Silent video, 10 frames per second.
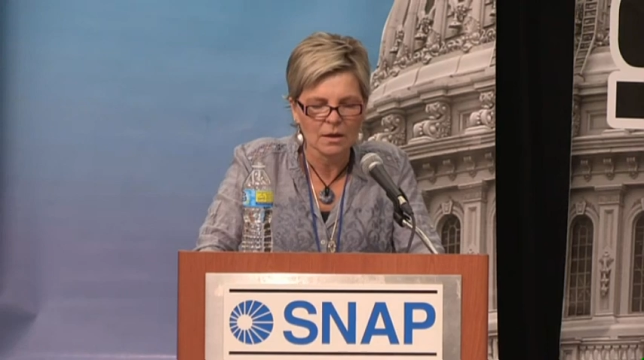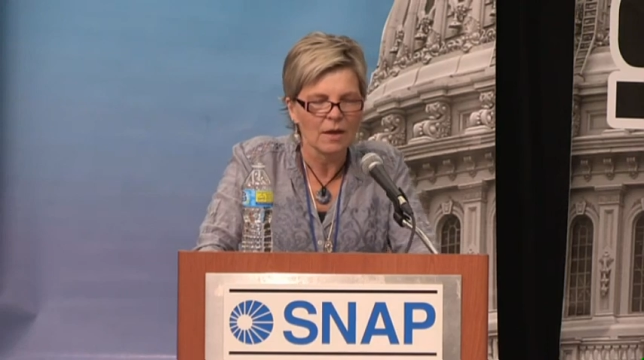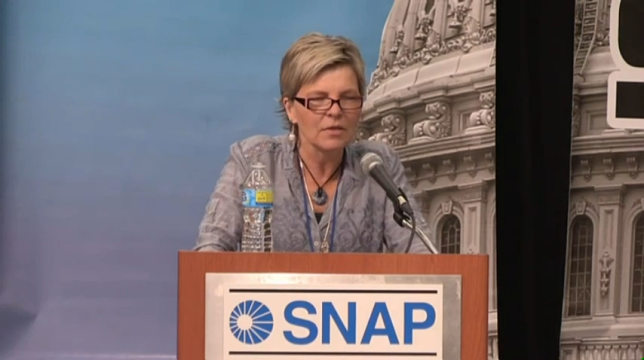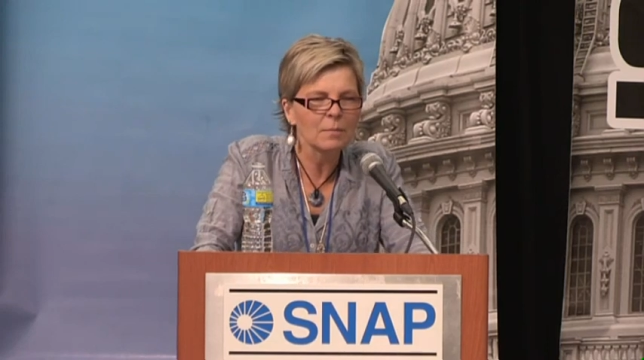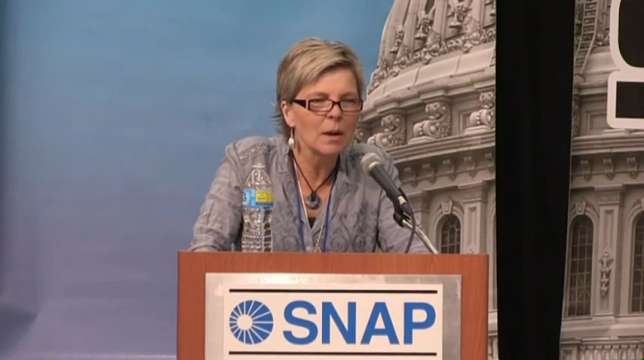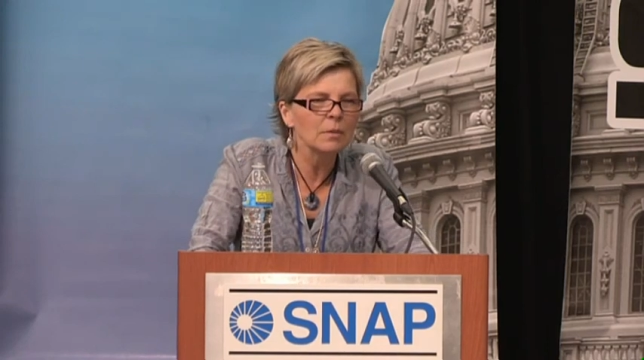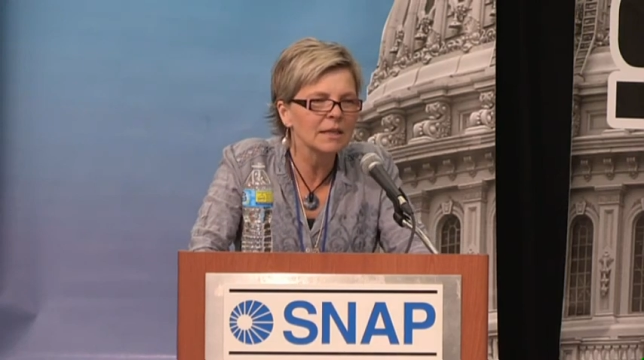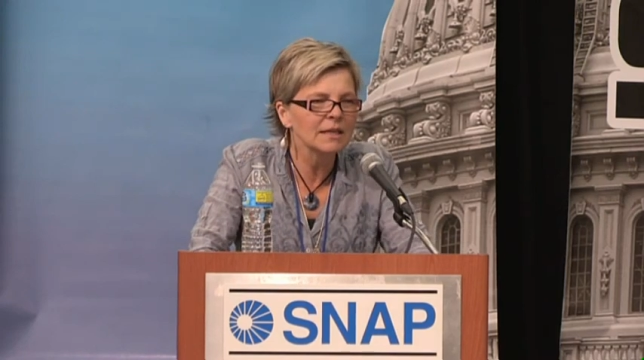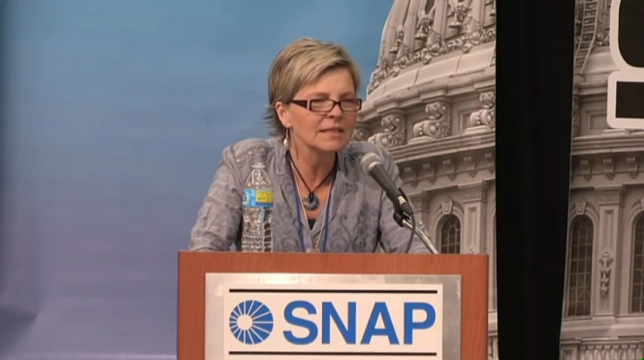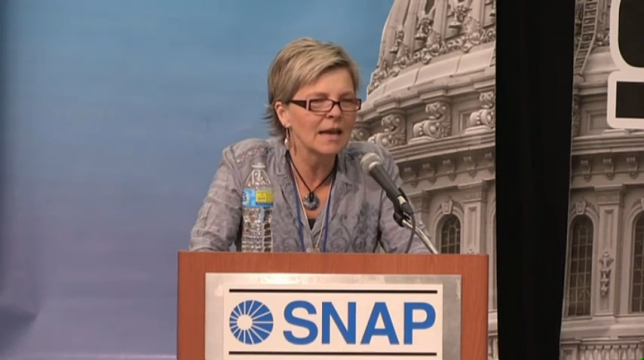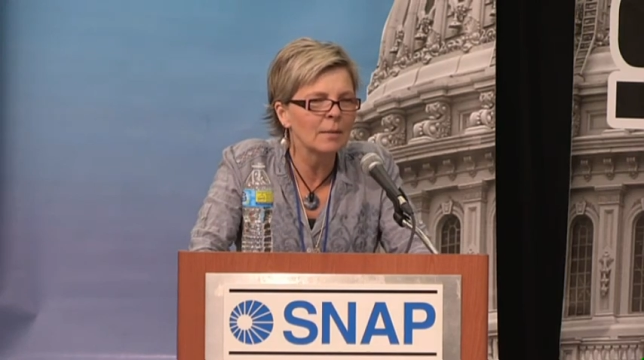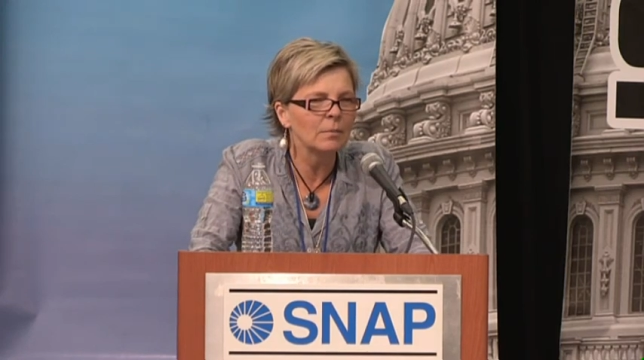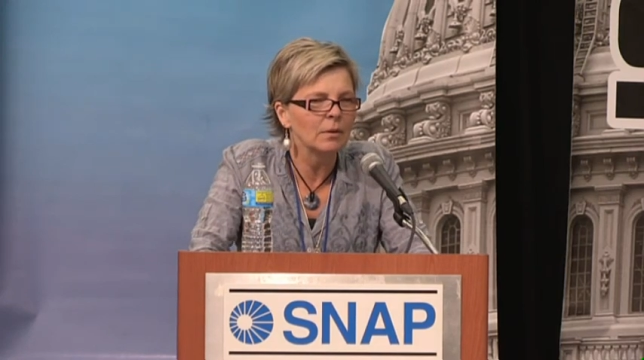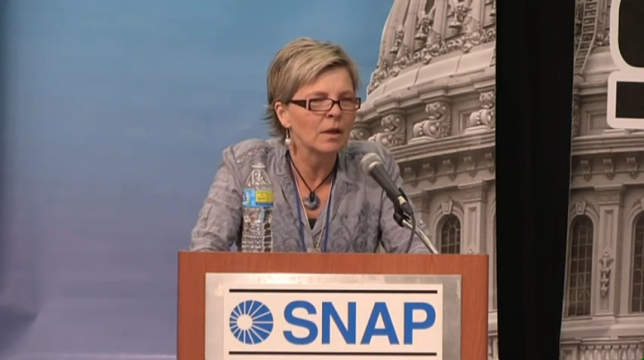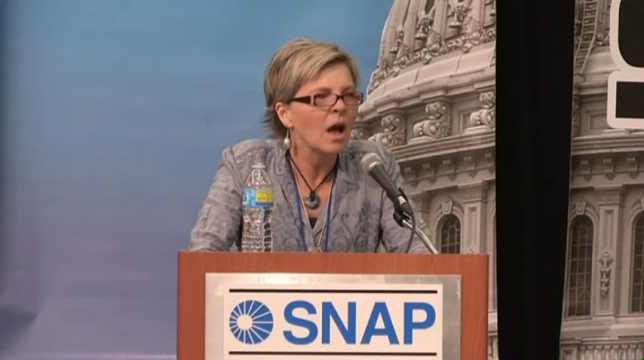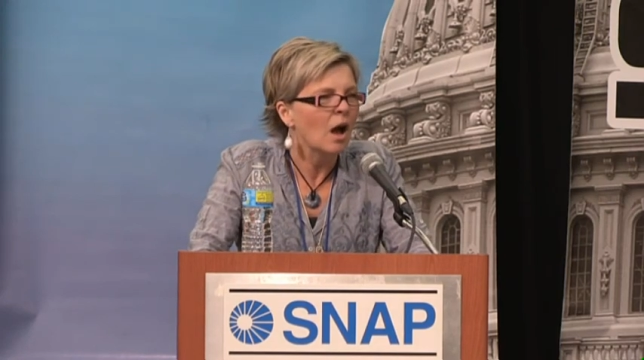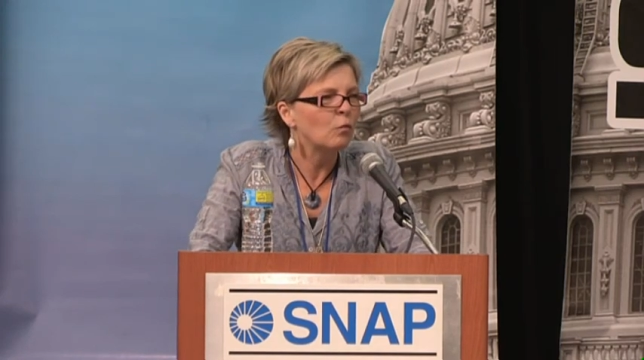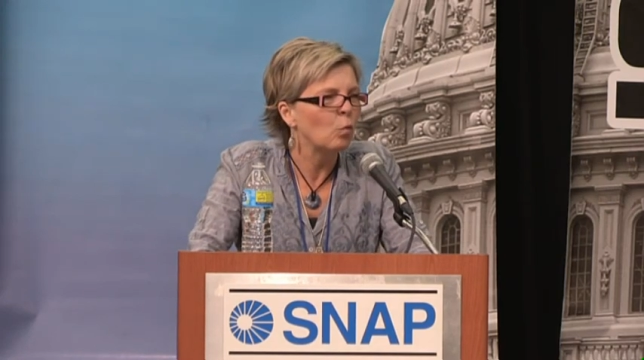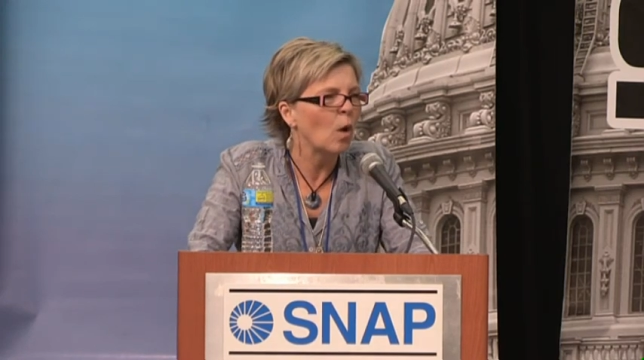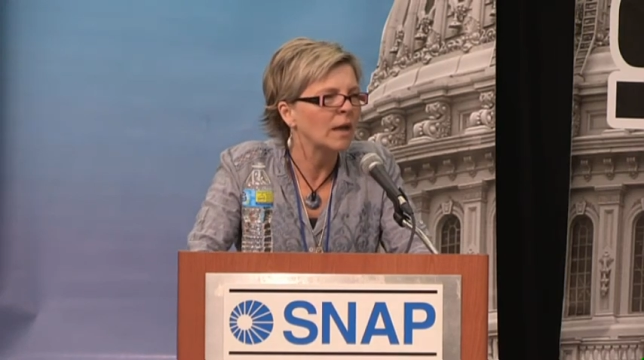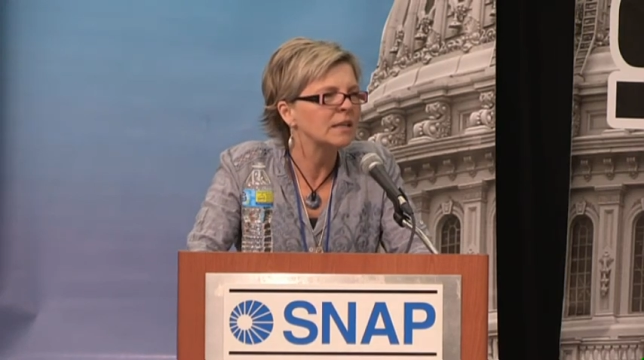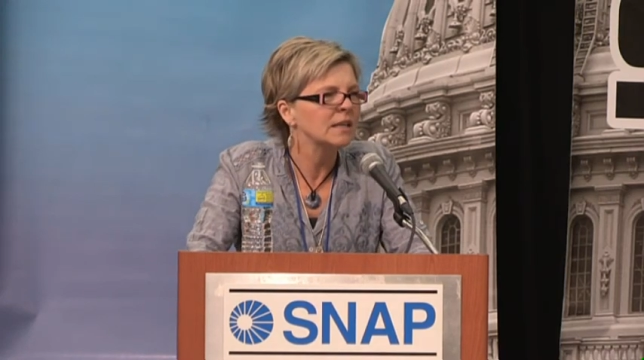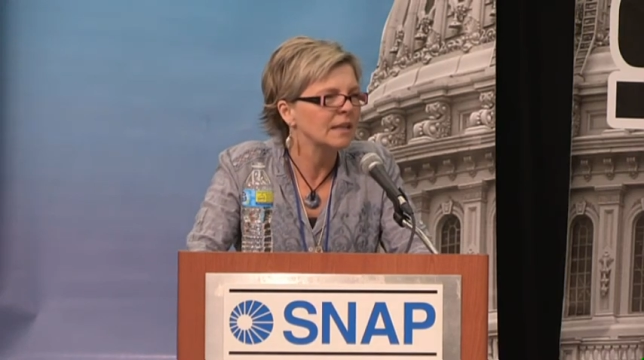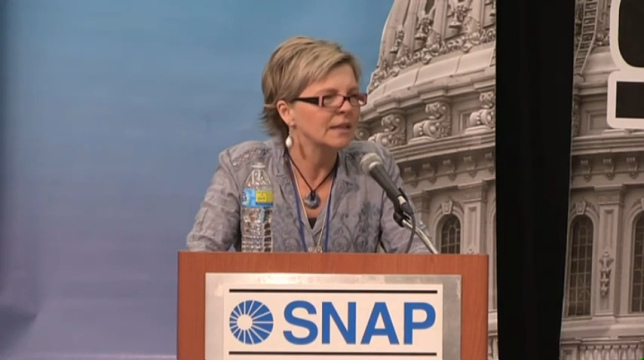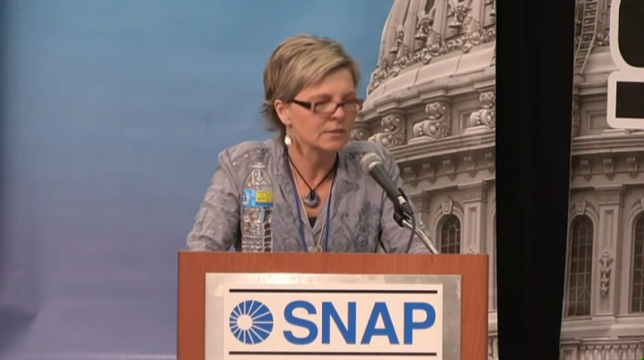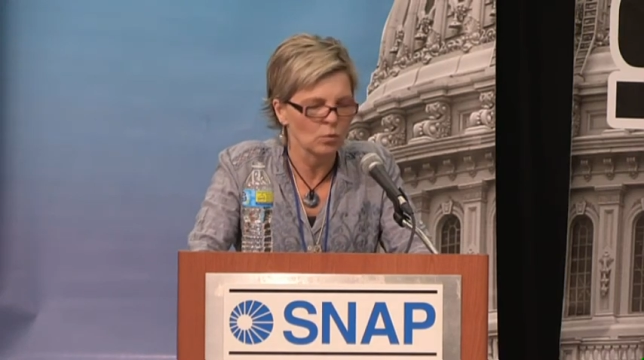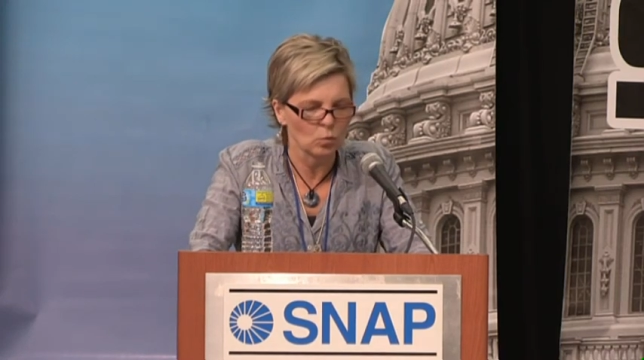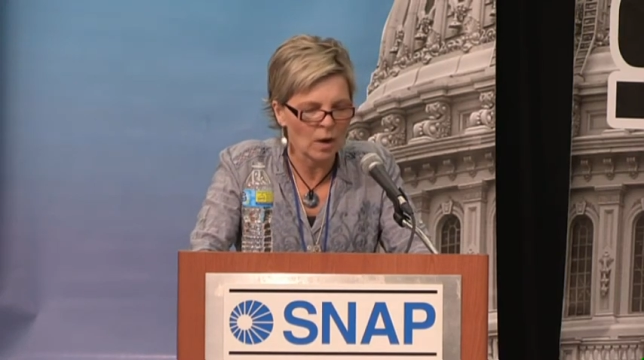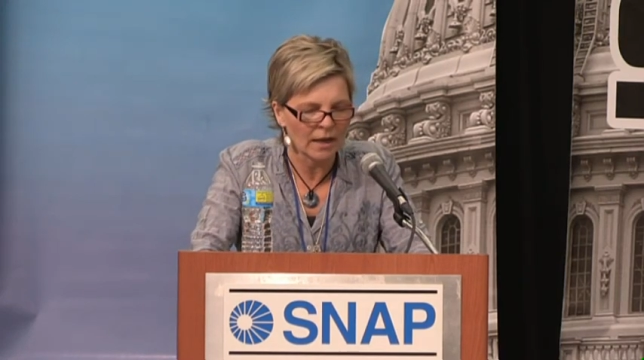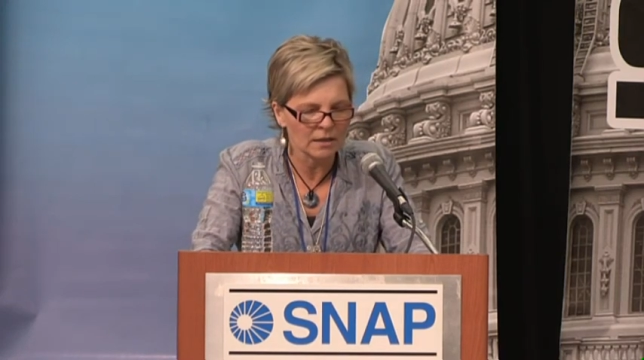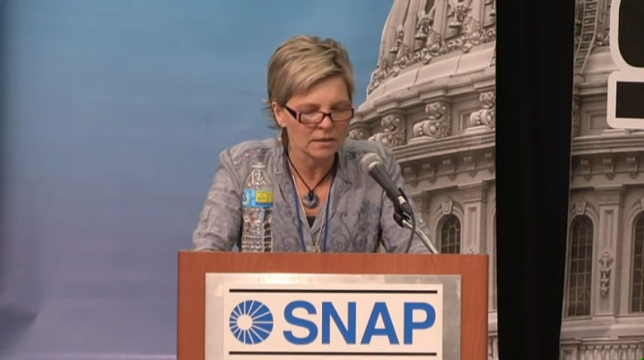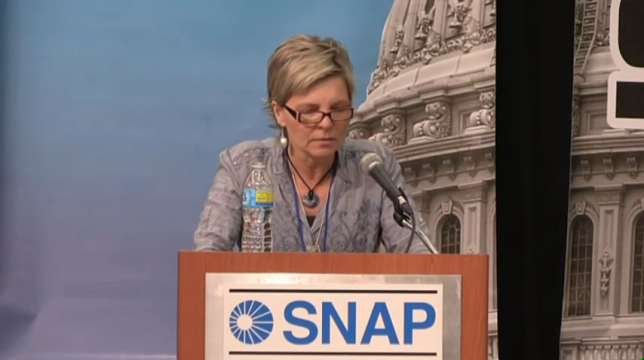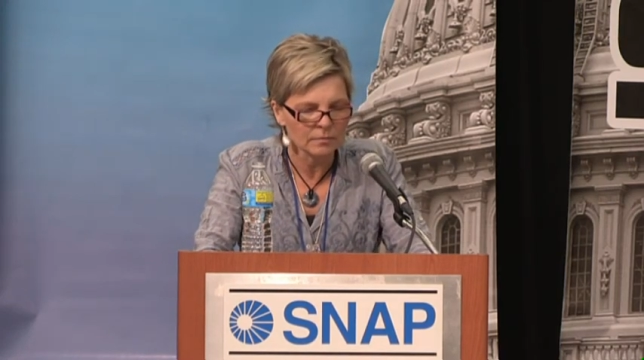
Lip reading: of the public example of what is right.